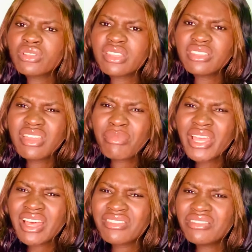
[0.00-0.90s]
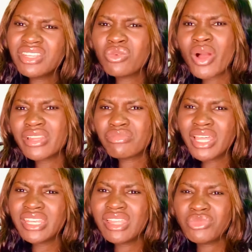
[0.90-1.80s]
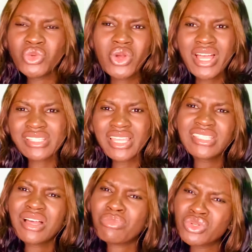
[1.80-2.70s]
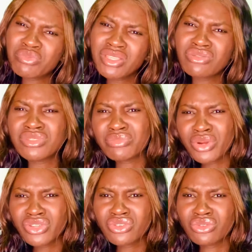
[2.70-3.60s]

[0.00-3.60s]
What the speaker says: might have given a white man name, you know, anxiety and postpartum depression.